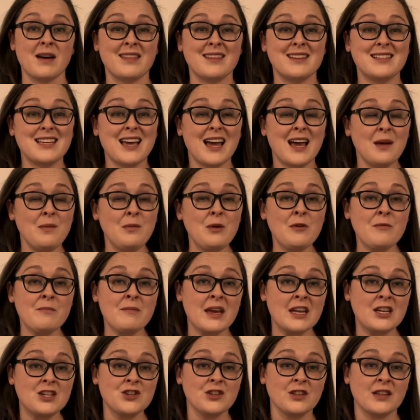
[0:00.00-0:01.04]
by the time you
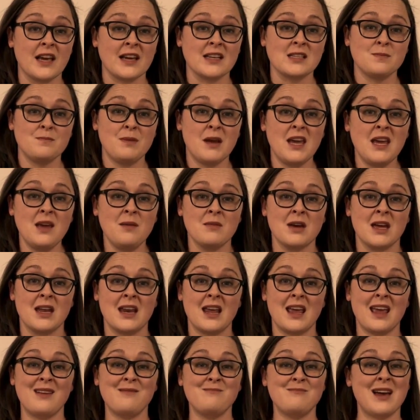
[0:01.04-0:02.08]
made your last
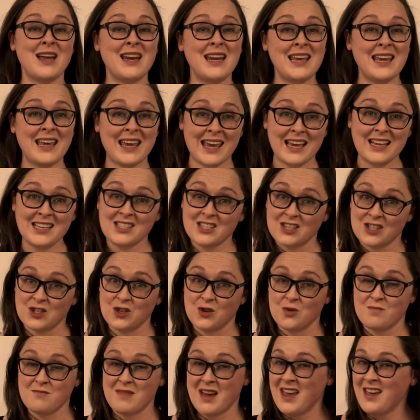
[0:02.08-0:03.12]
payment, in many cases,
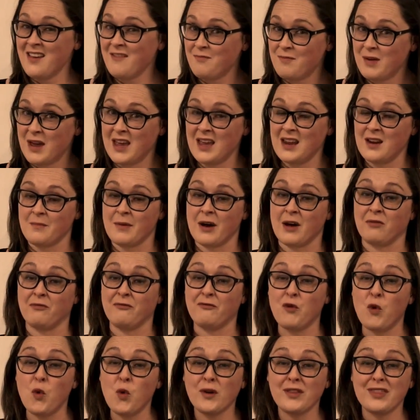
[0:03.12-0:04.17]
you may have paid
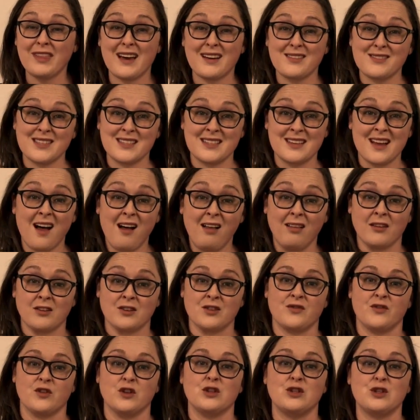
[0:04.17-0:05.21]
about
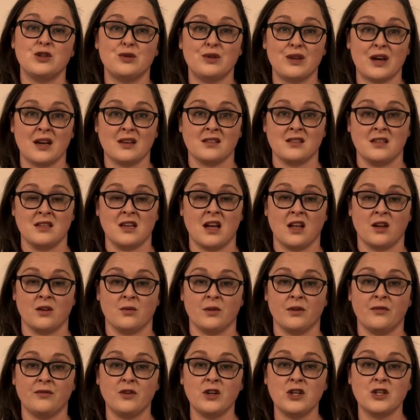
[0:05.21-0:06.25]
$4,000 for a $2,000
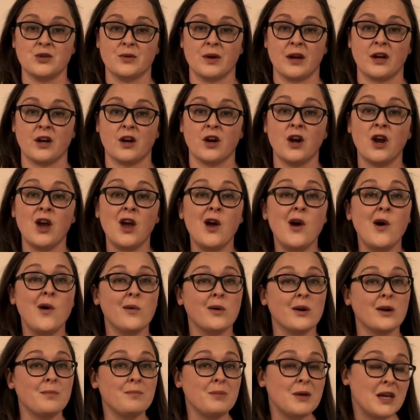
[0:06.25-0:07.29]
refrigerator.
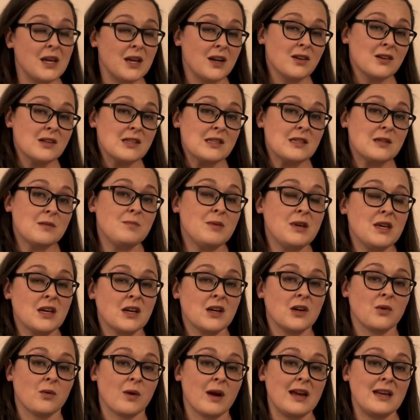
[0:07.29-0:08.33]
What appears to be
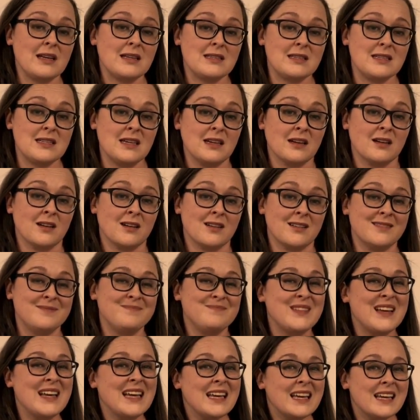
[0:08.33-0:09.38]
a great deal,
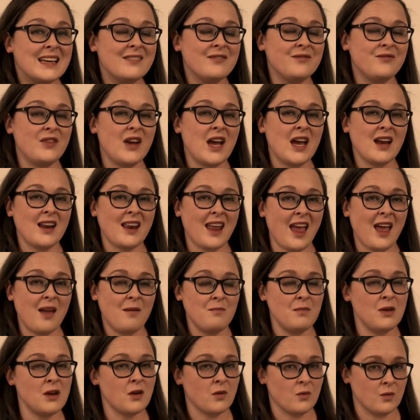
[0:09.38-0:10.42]
in fact,
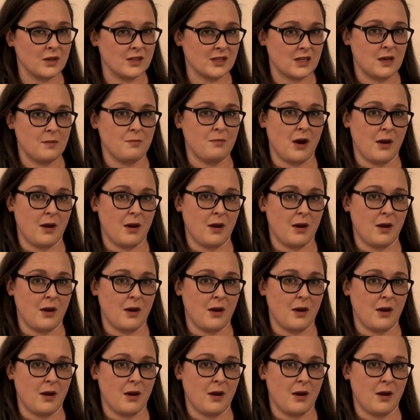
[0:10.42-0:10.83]
can be a risky